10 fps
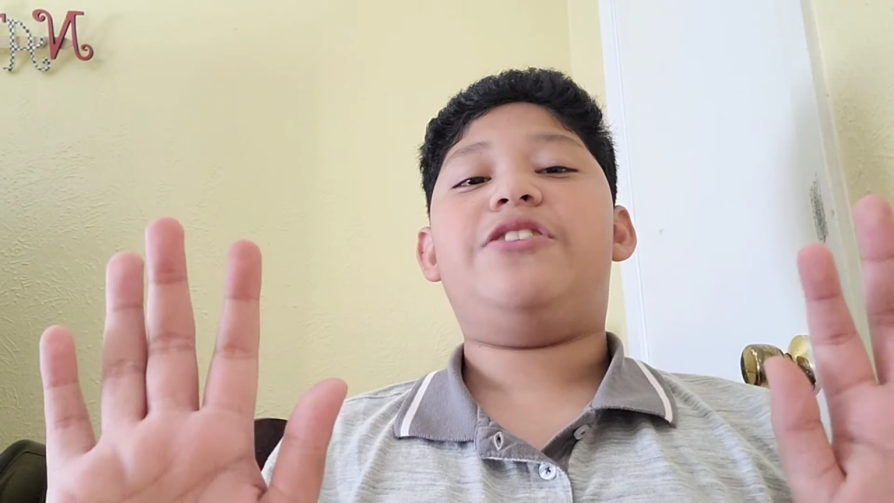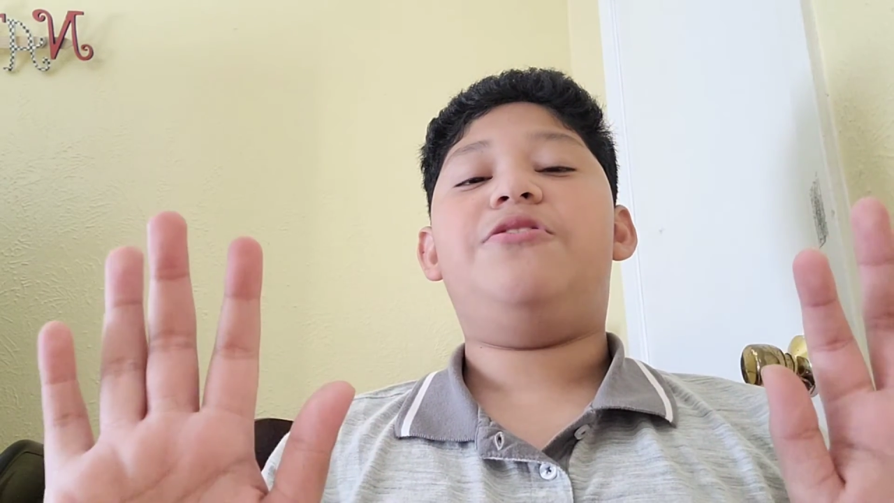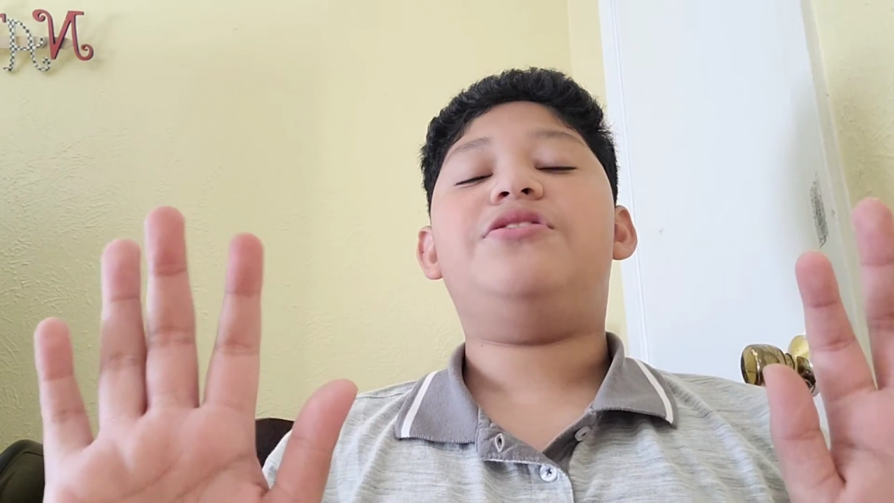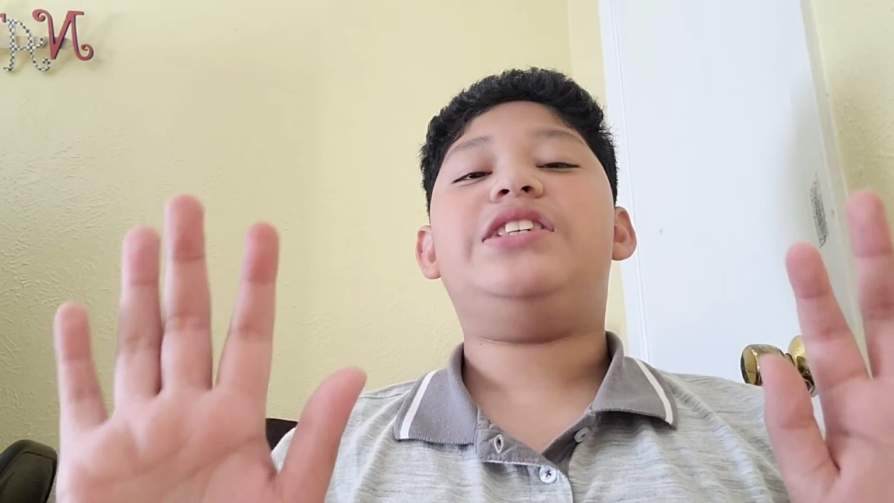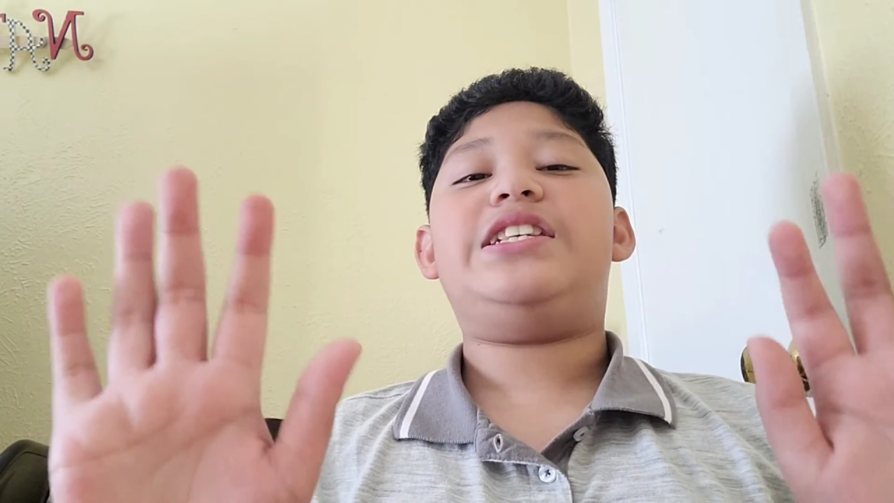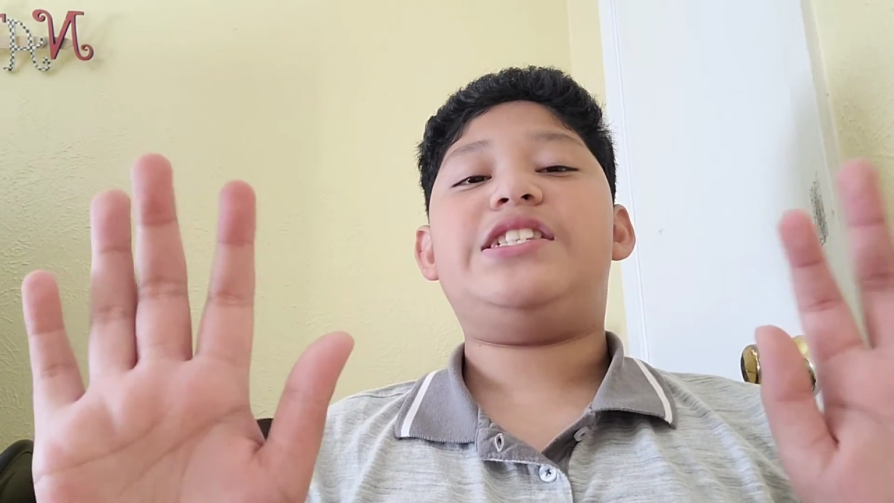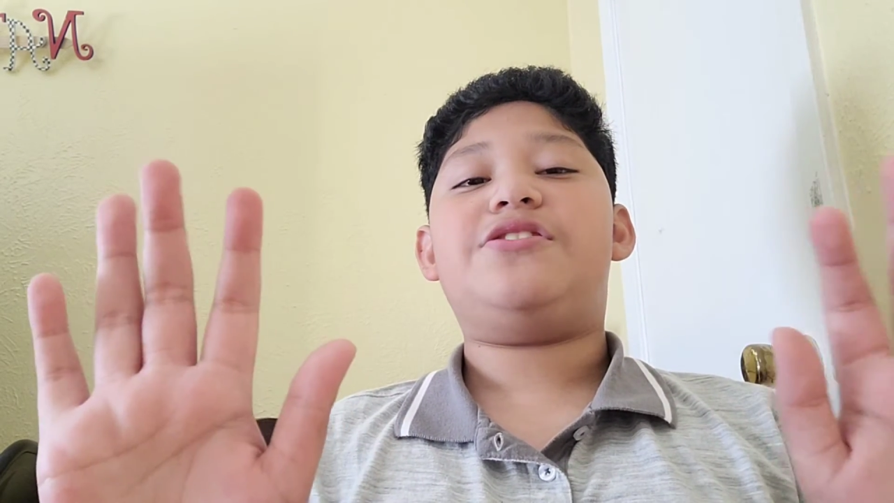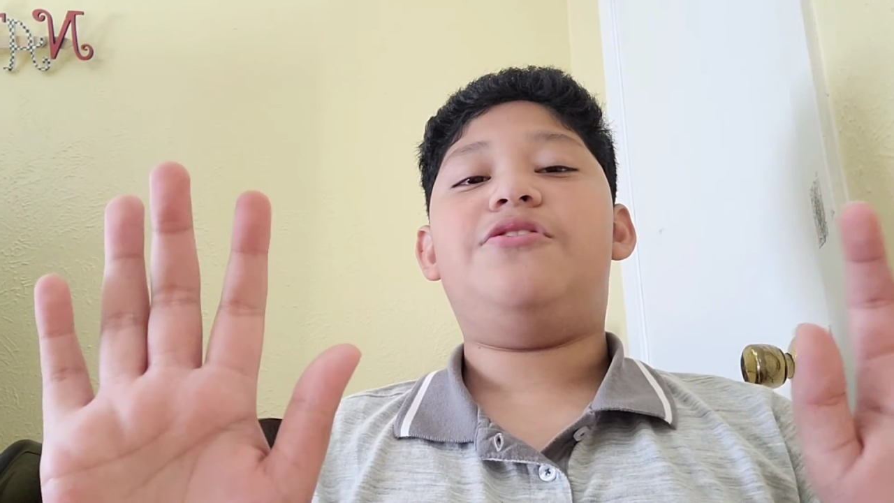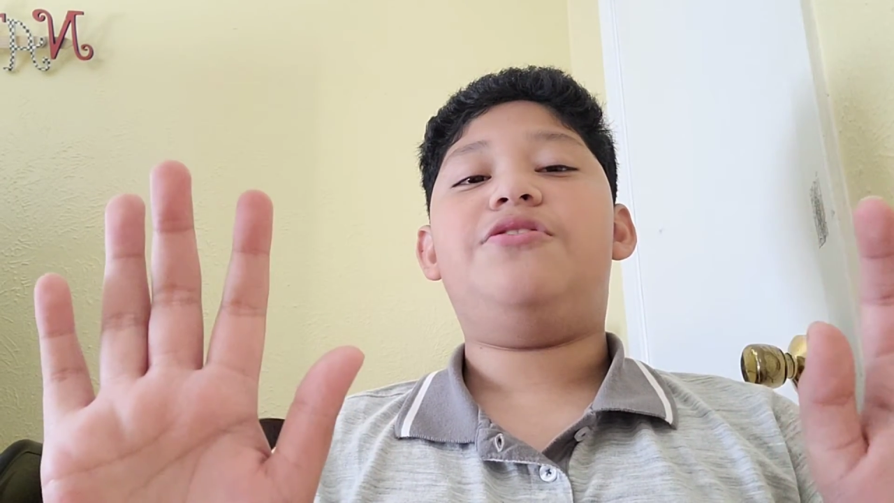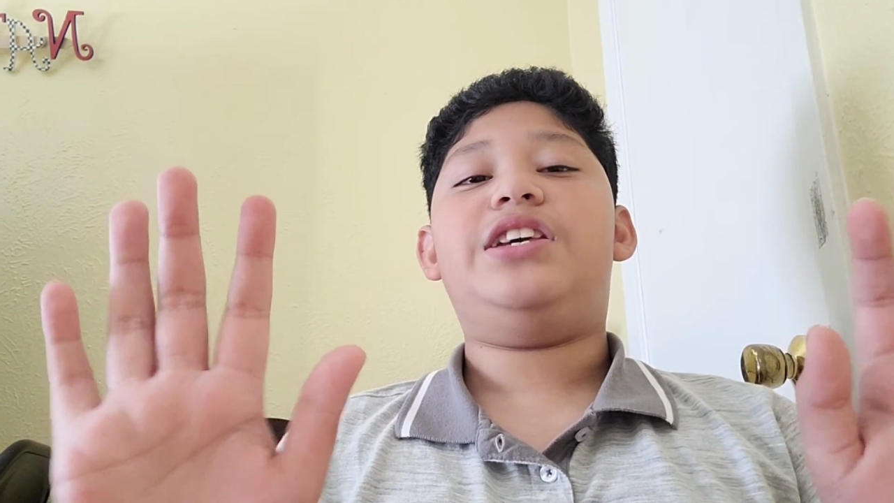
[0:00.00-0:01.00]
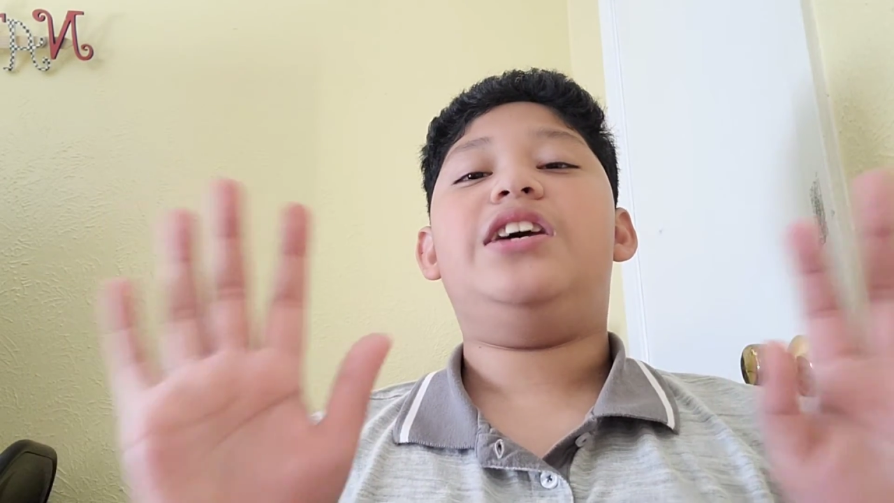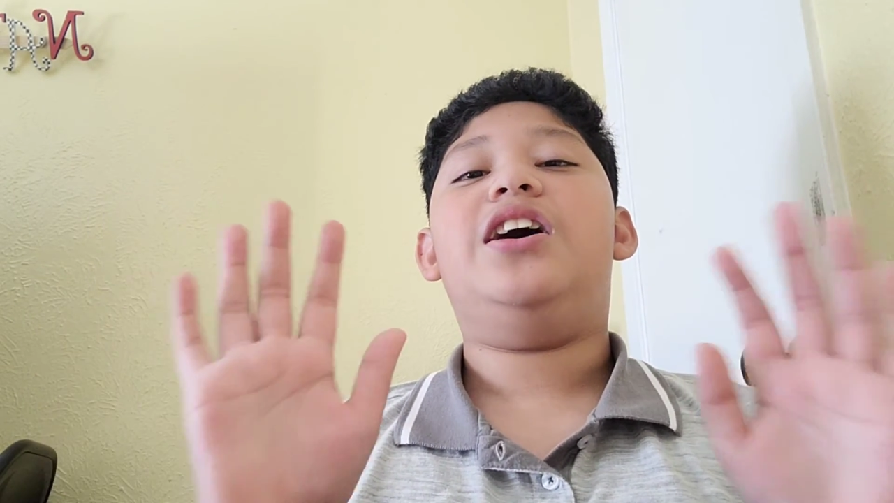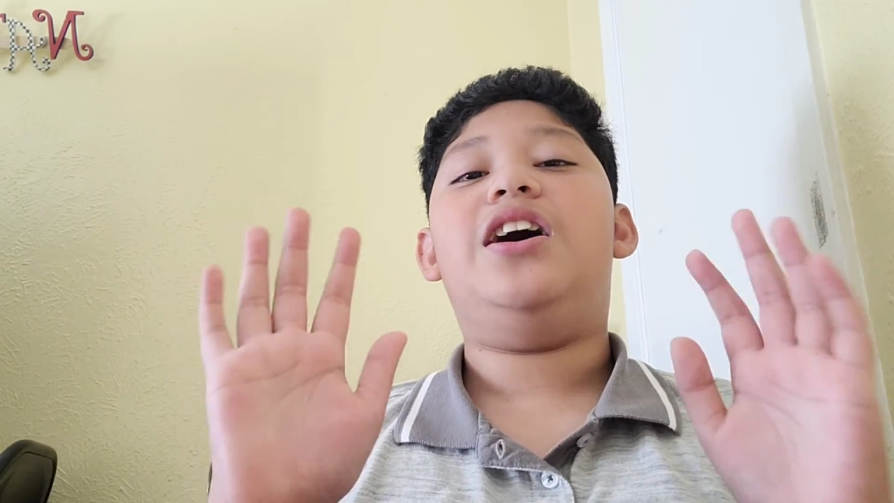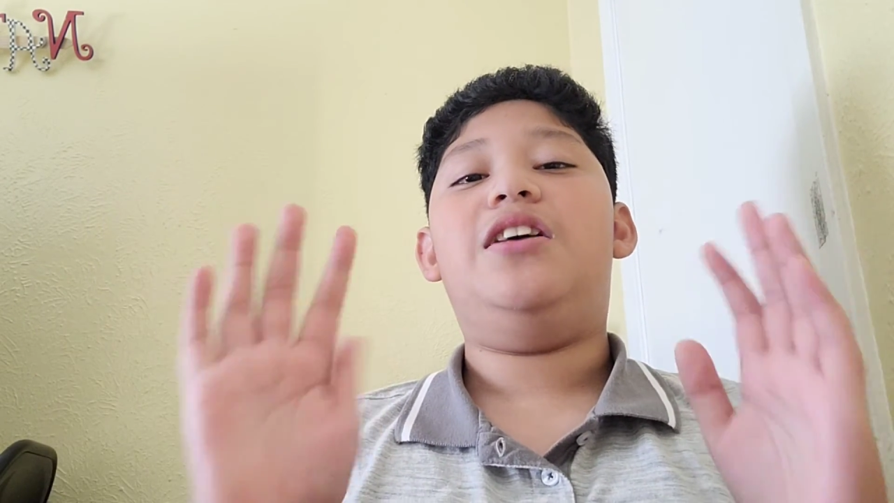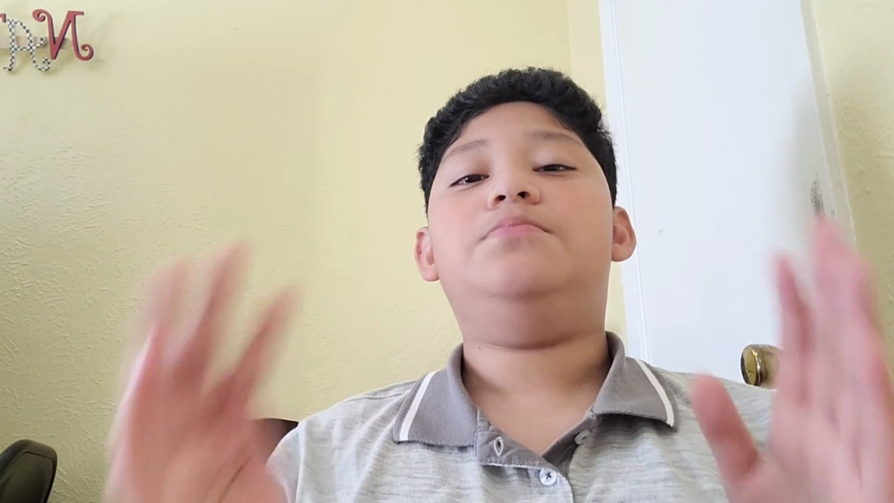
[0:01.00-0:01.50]

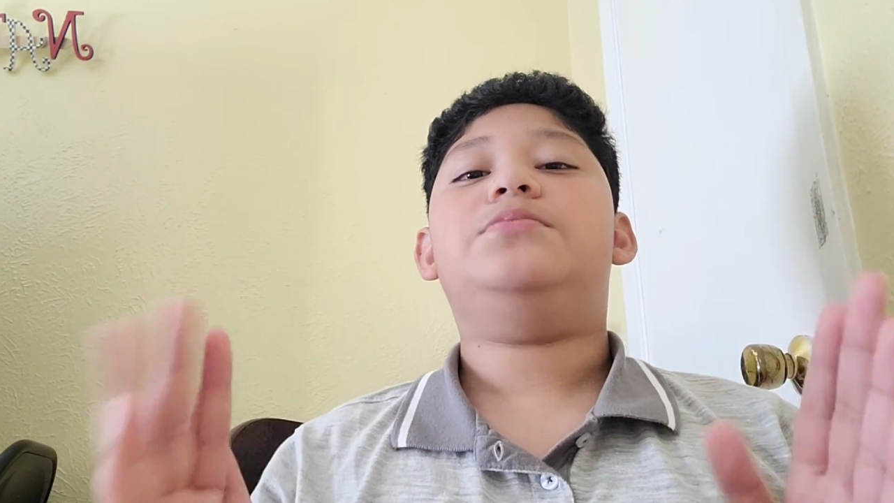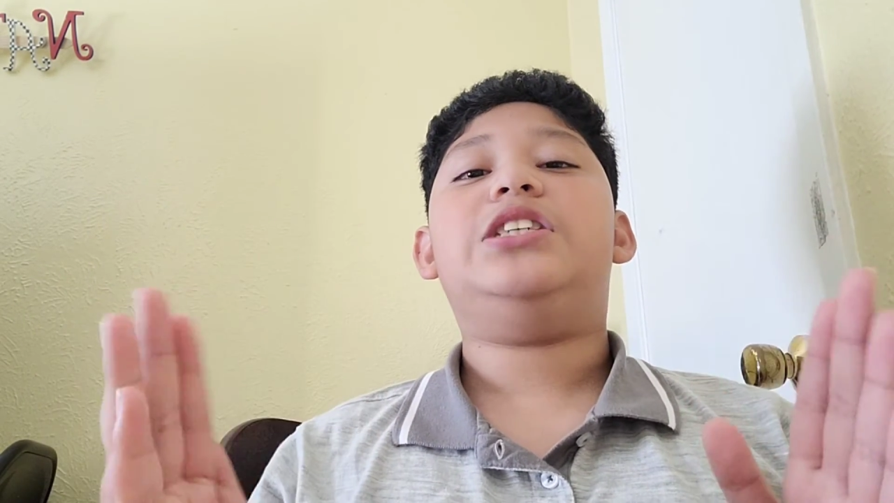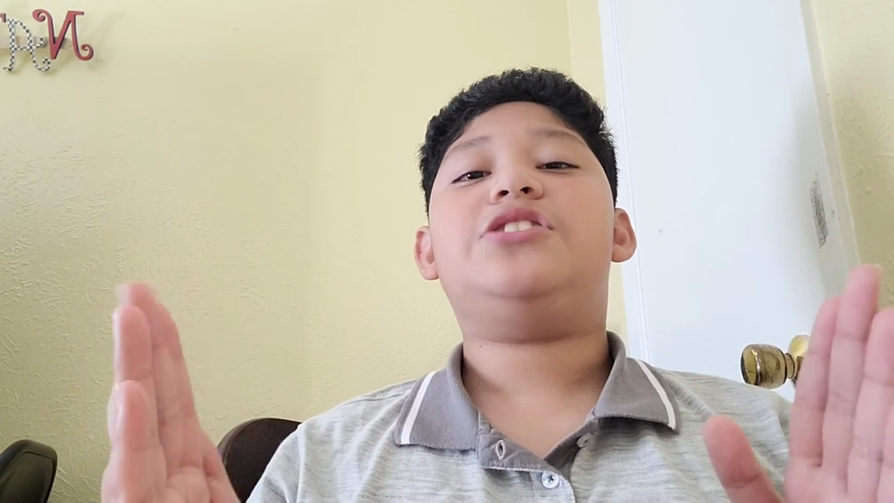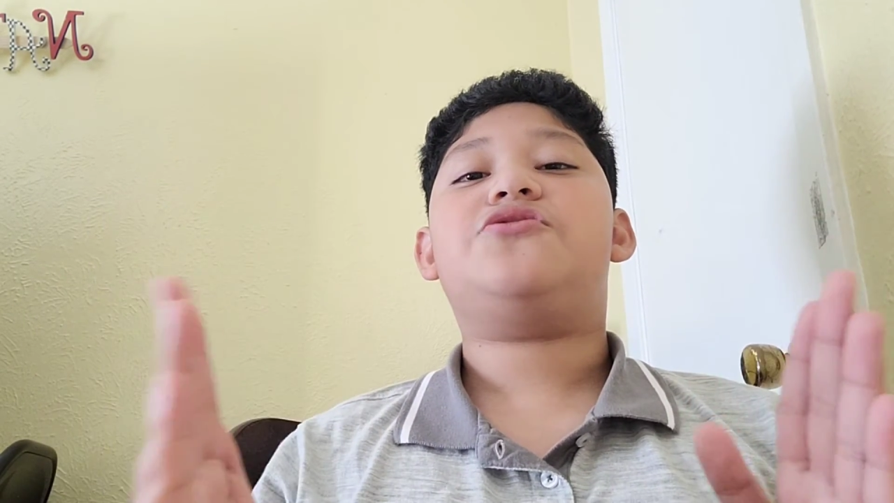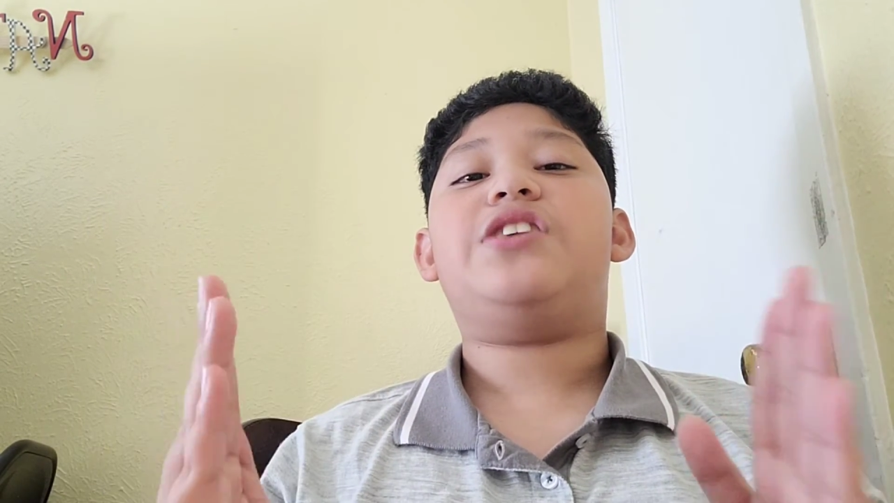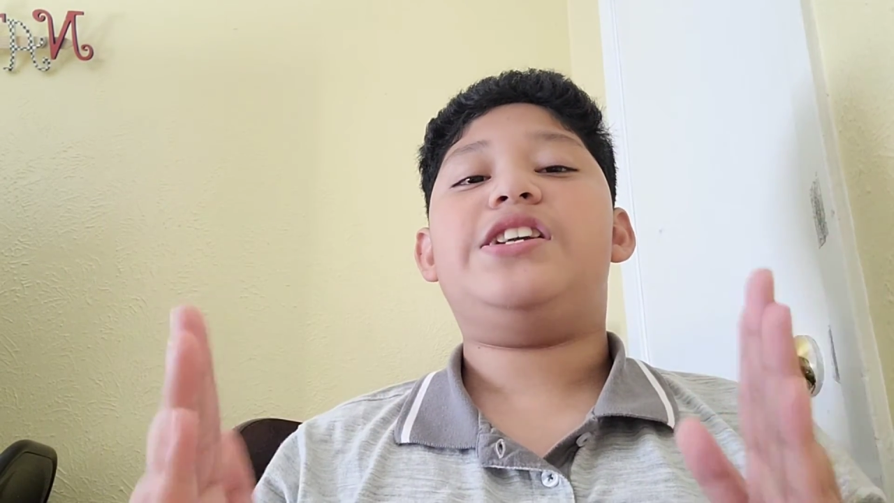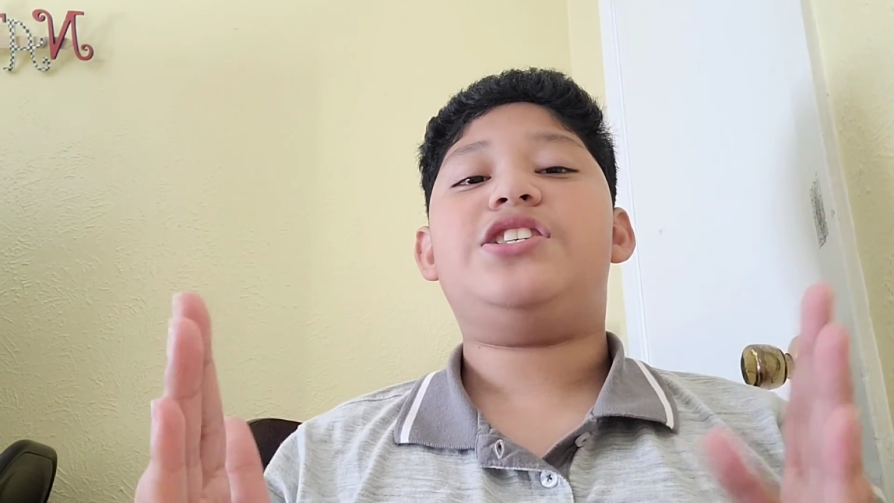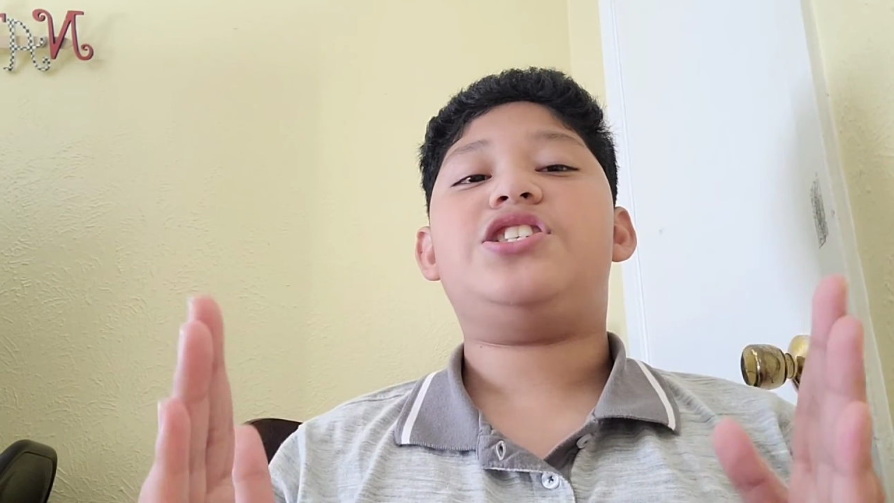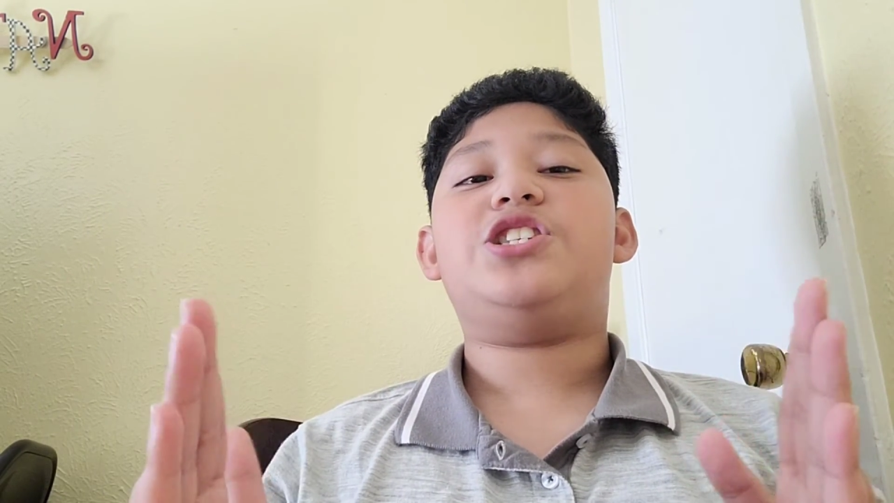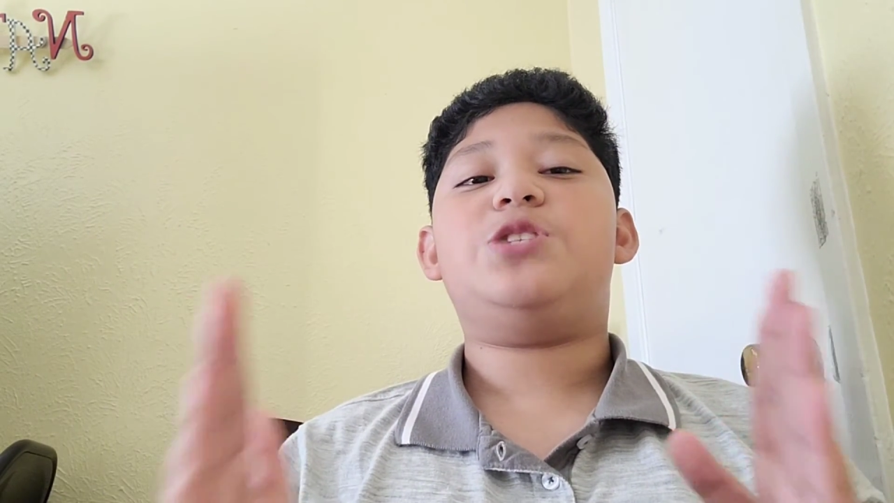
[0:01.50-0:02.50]
tradition